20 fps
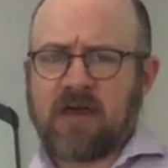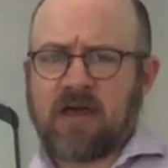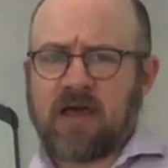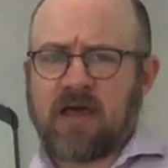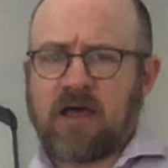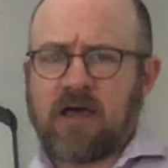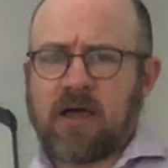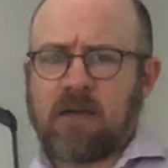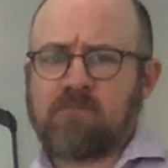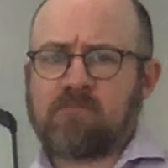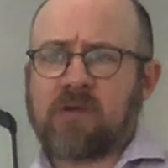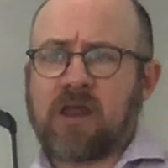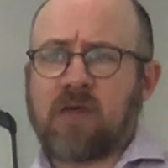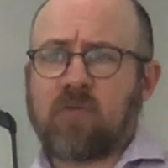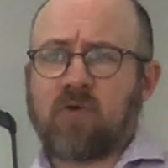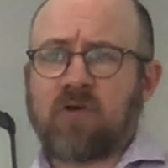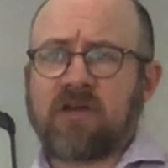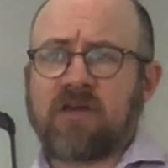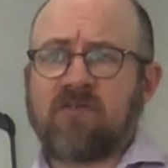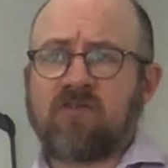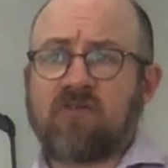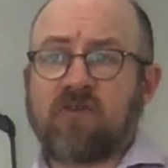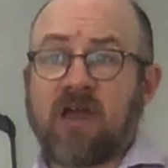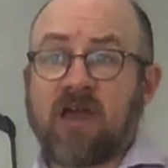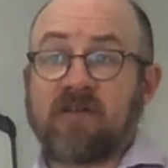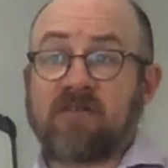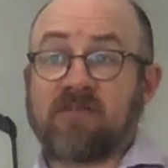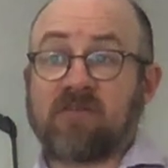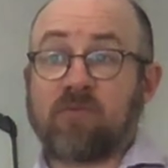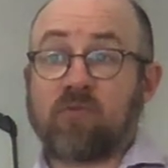but I will give you kind
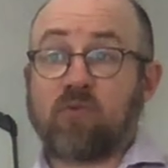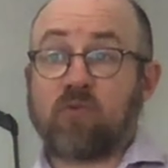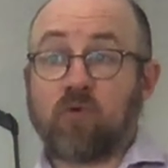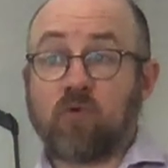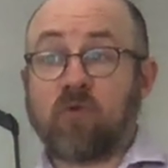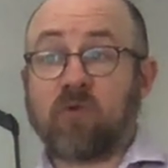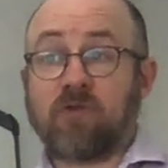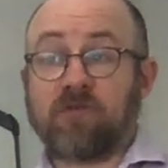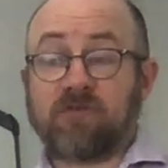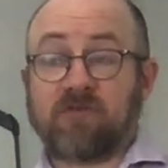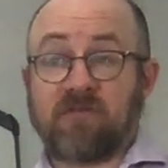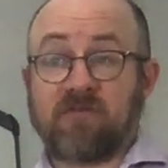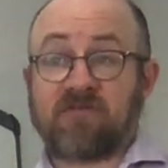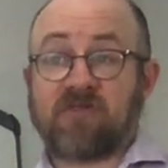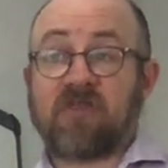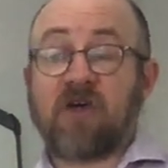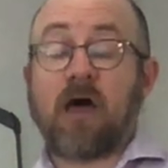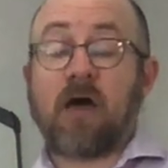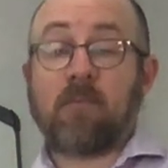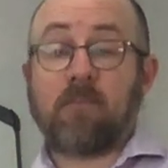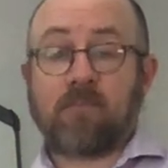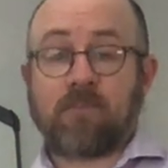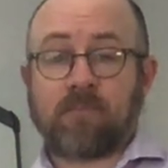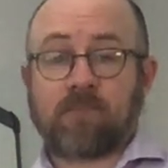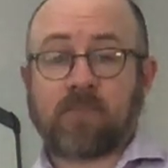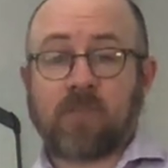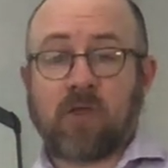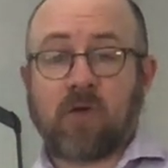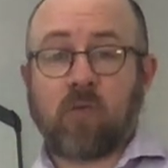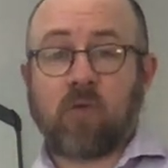of some rules of thumb,
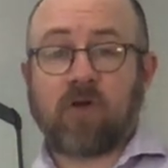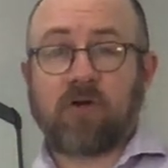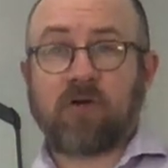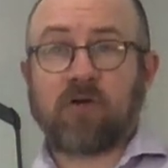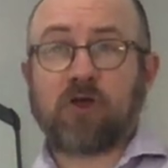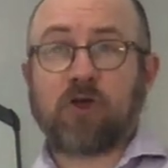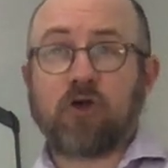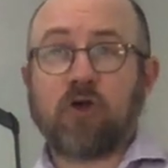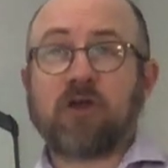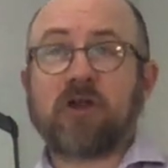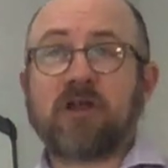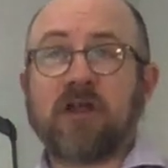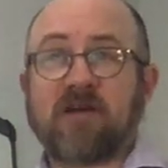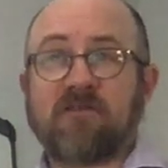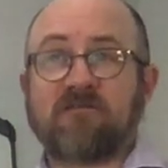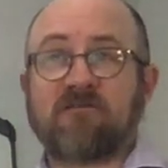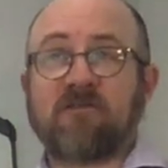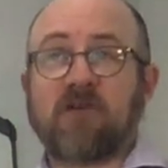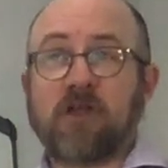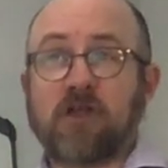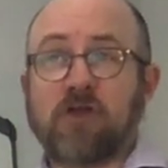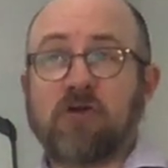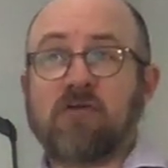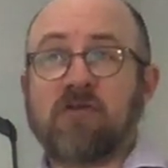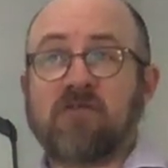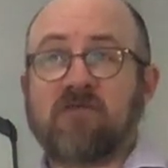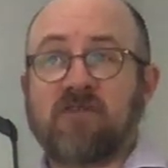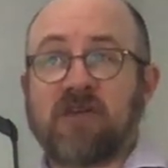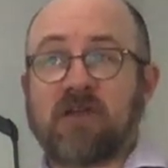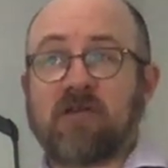what are good enough for you
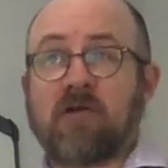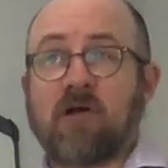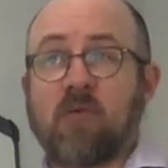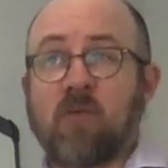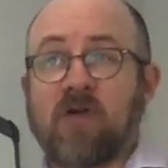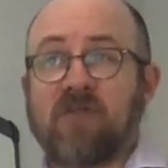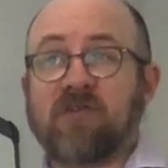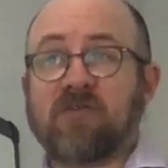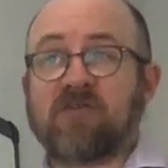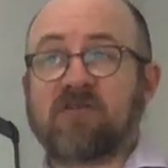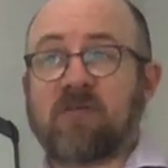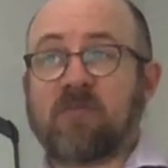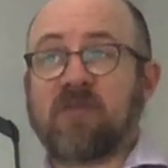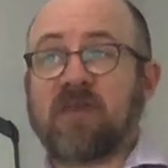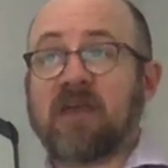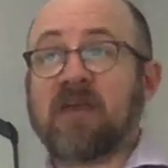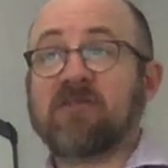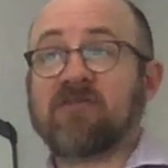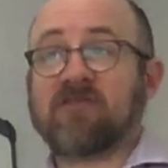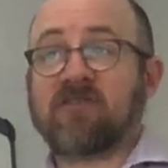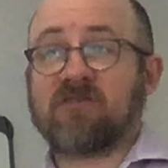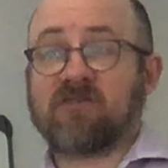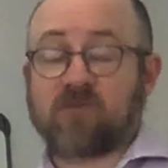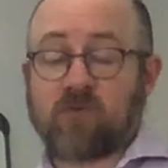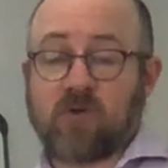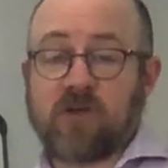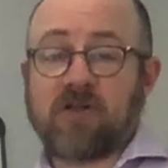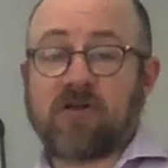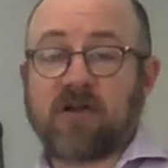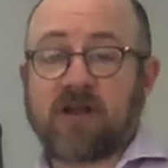to figure out whether something is
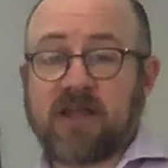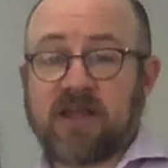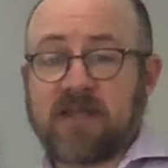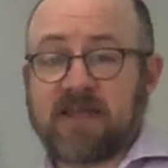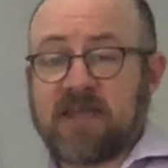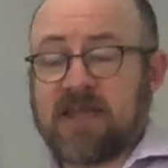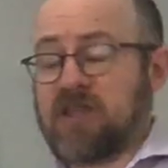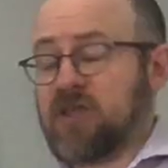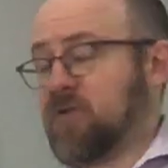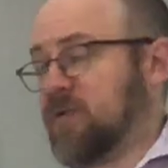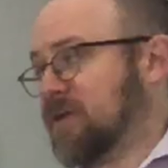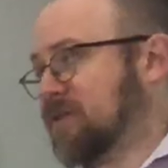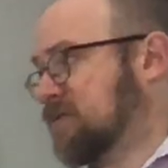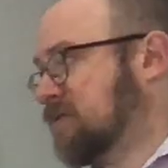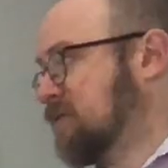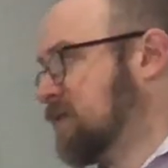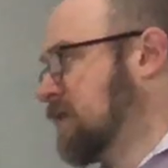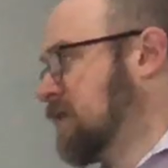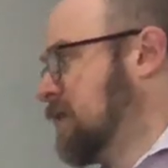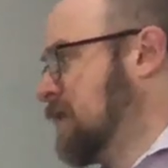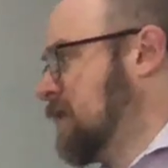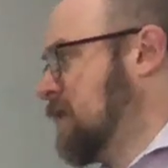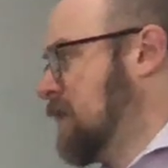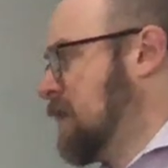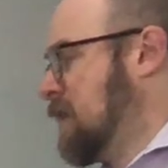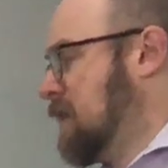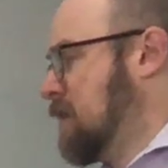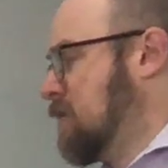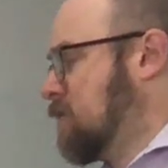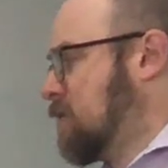discrete or continuous.
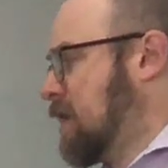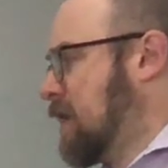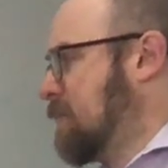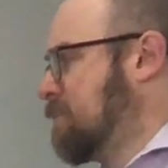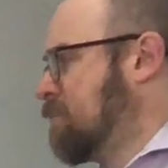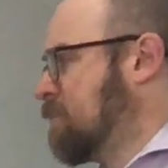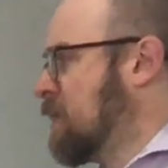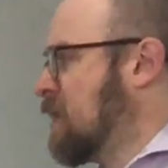Okay?